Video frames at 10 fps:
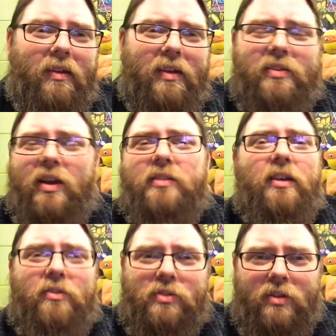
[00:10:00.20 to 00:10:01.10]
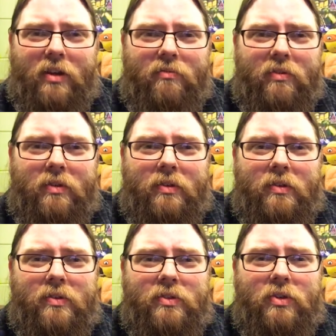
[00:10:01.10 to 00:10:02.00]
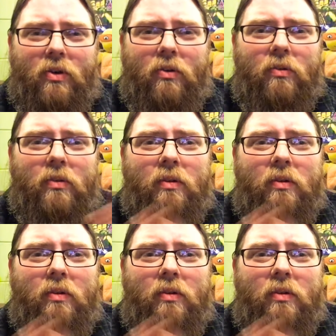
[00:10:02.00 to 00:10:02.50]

and tons of other stuff. So